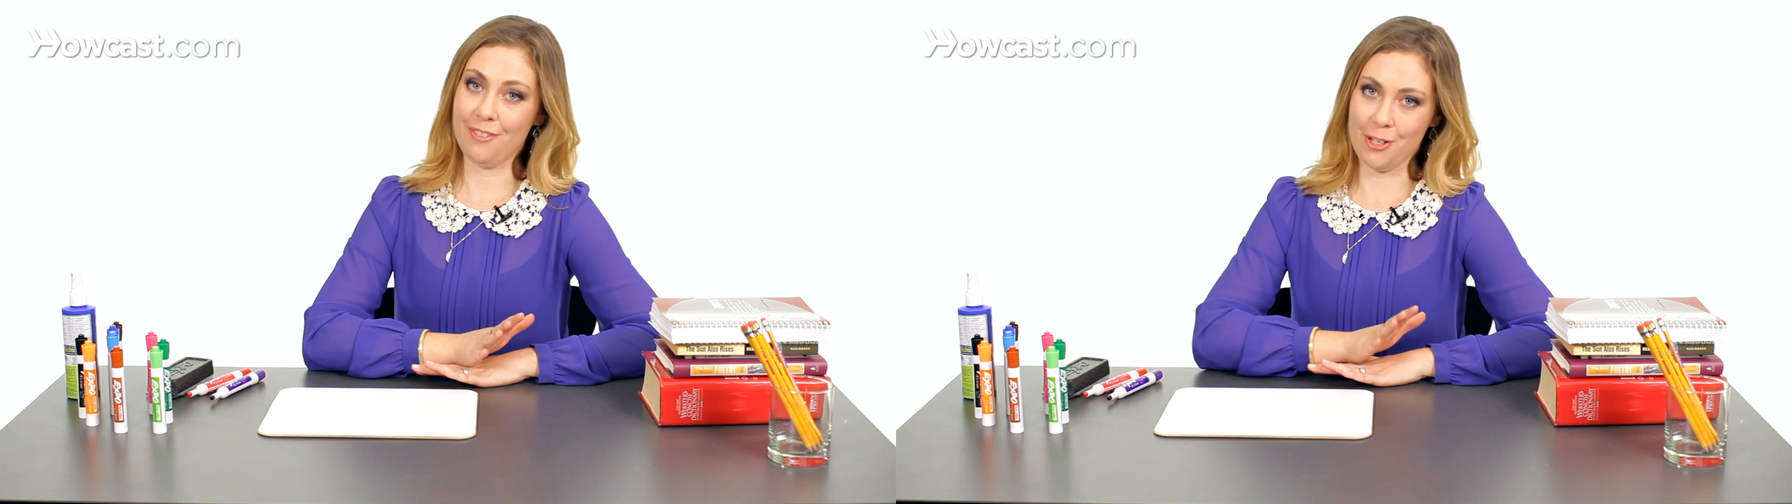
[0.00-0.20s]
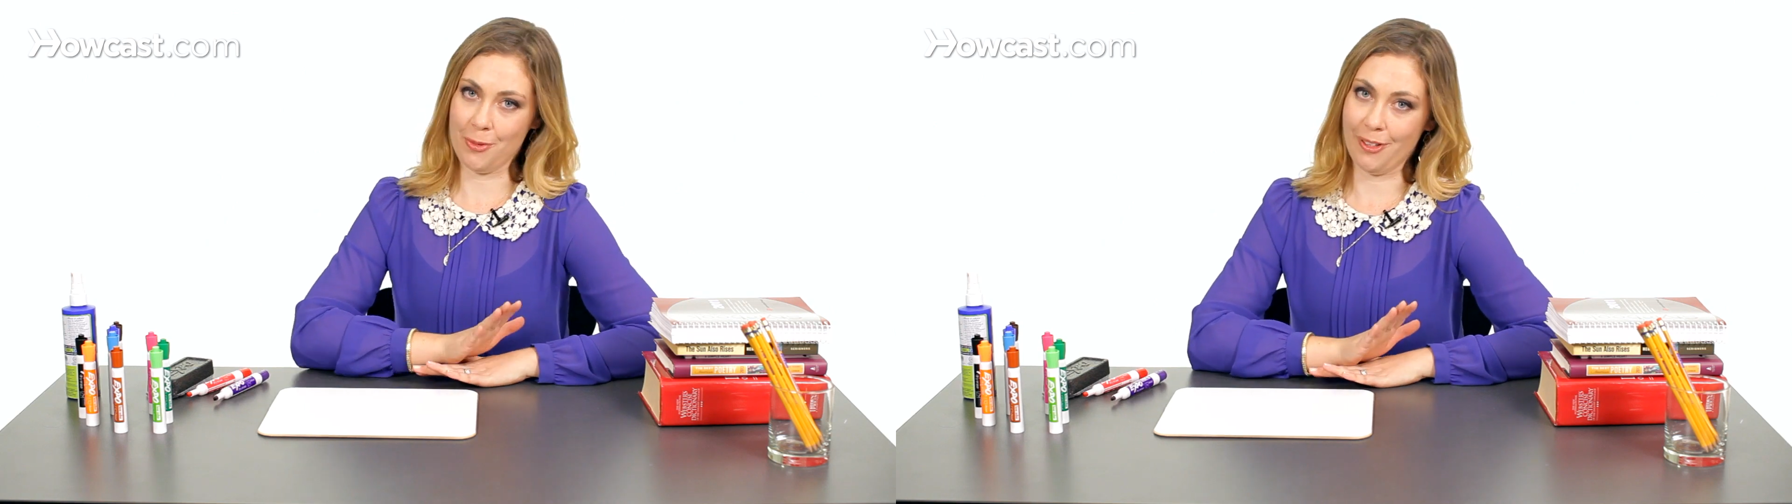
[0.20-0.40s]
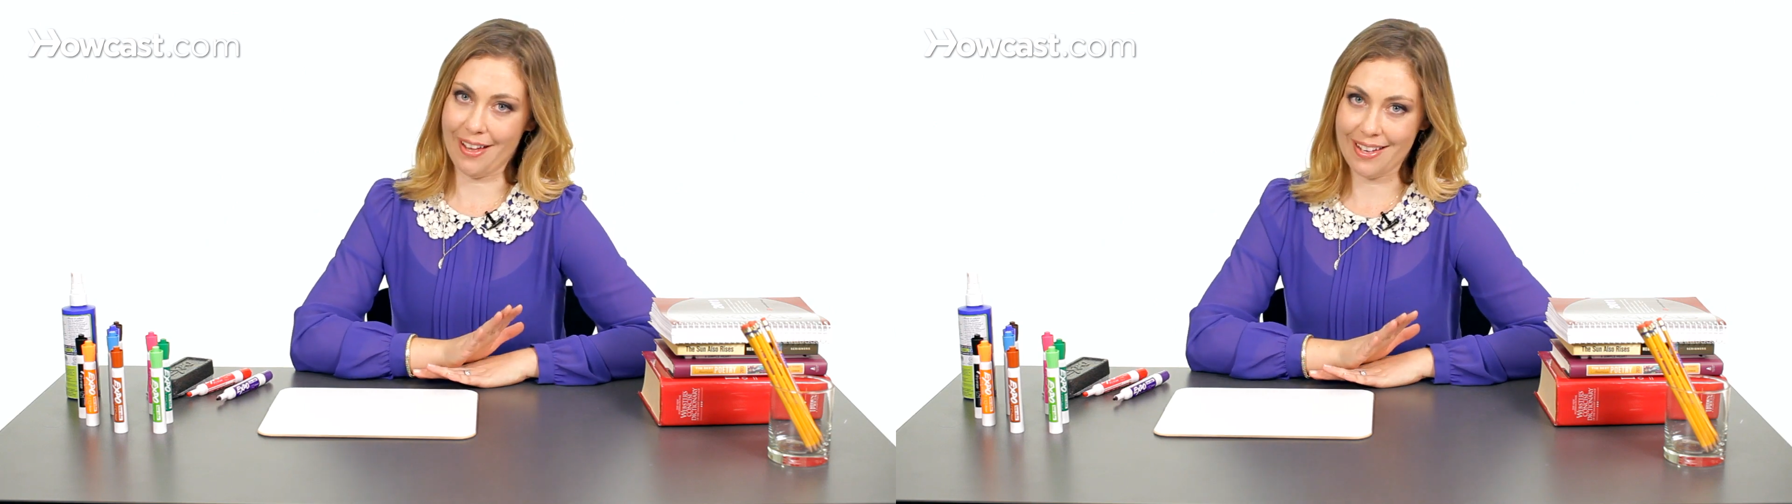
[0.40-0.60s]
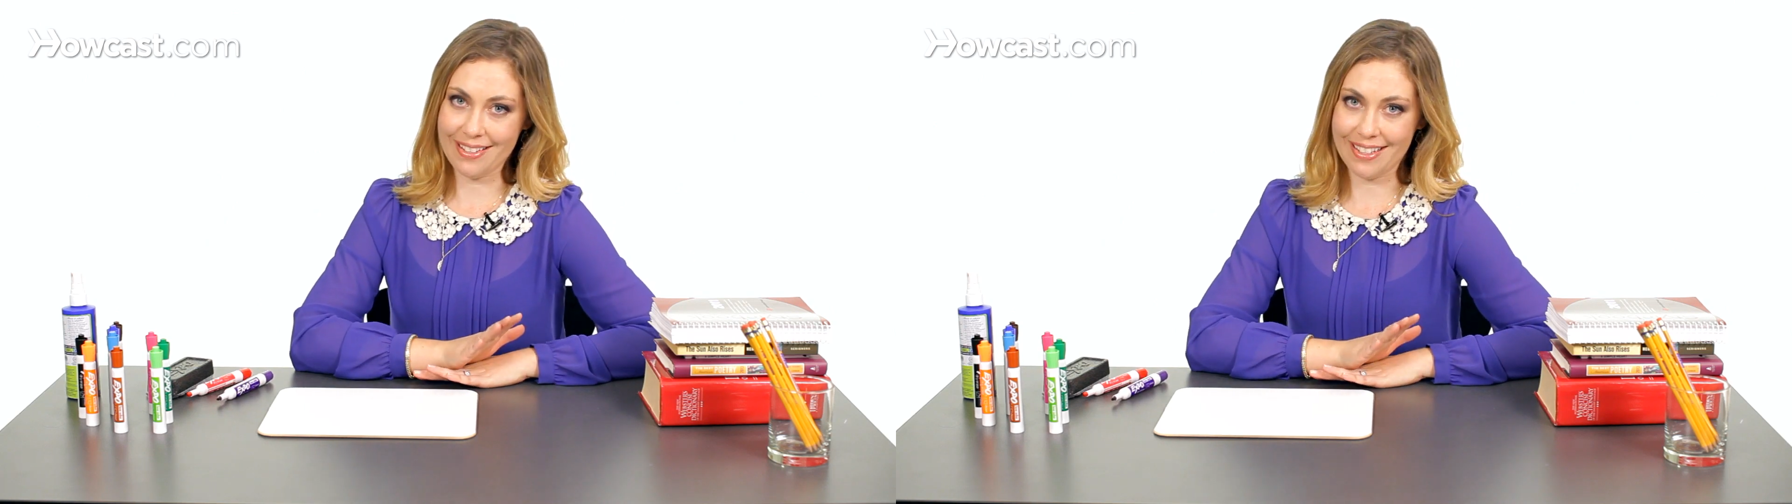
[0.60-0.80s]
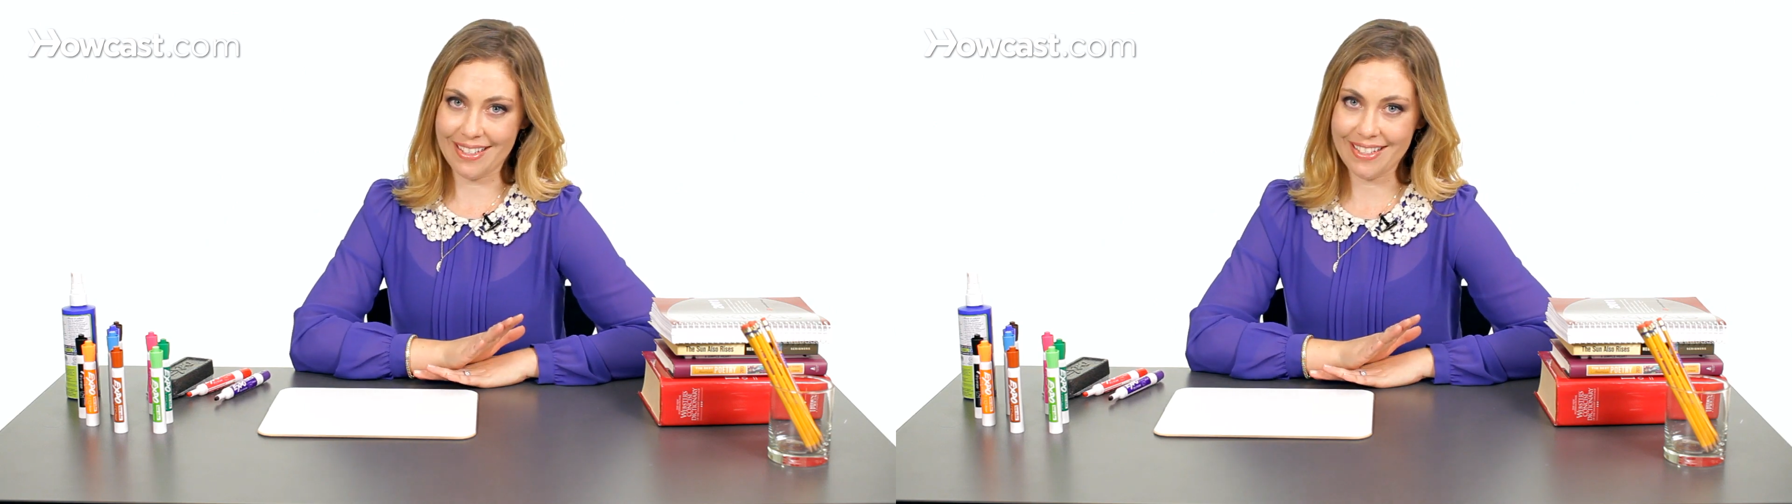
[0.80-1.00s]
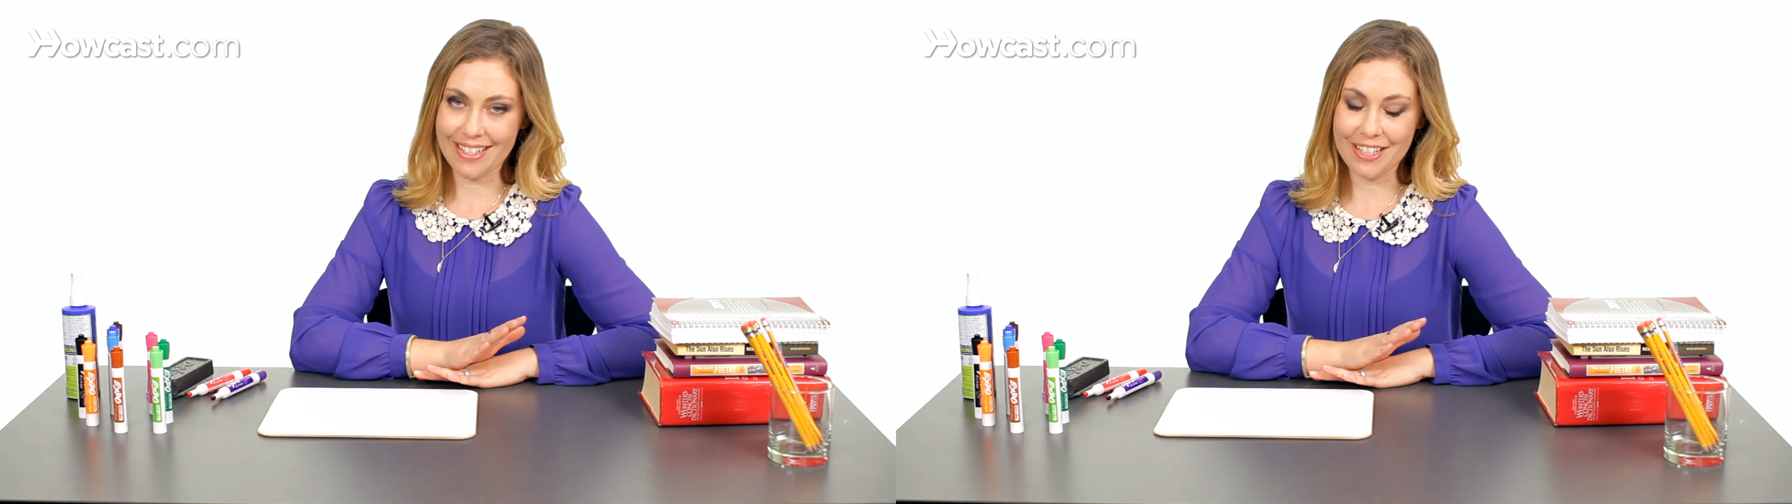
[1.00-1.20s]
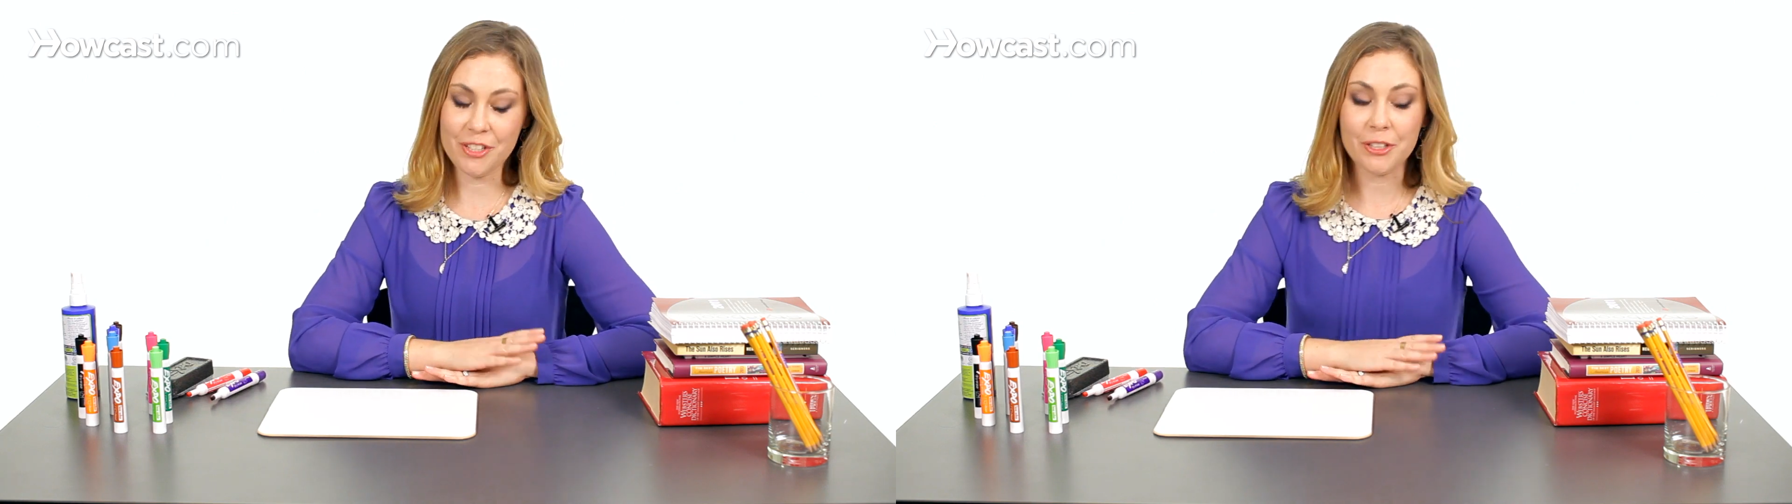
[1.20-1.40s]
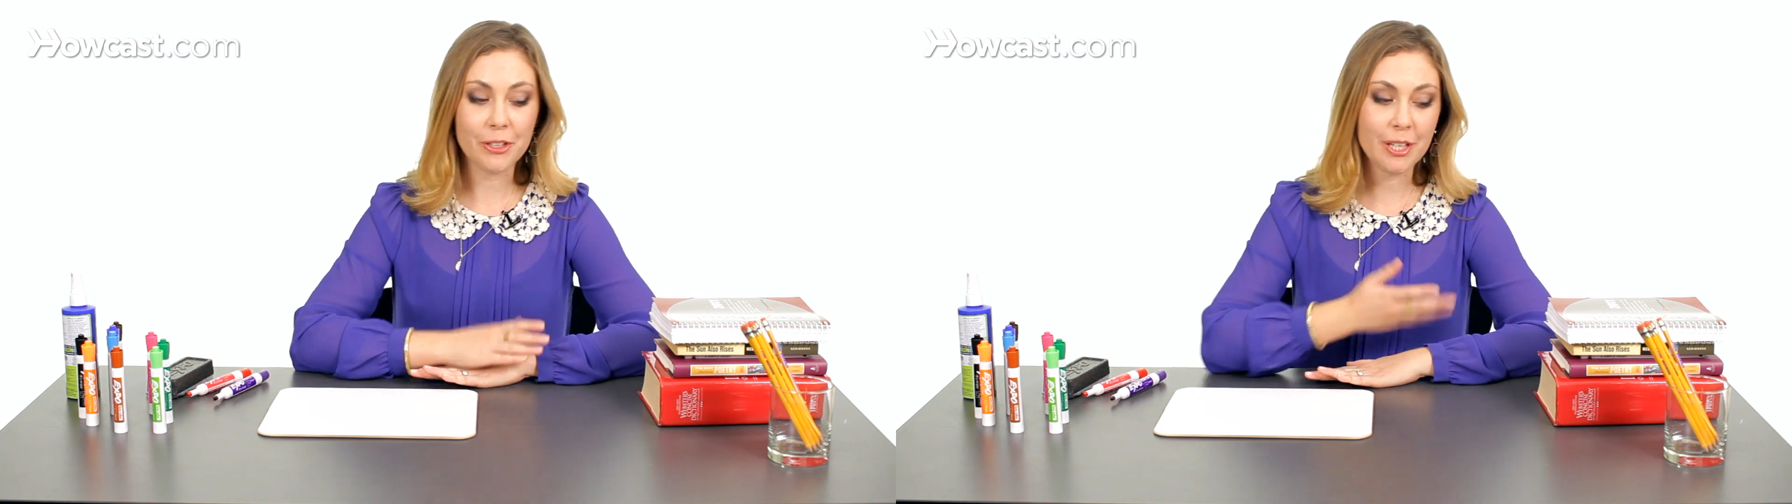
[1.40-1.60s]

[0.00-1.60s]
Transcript: visualize this is to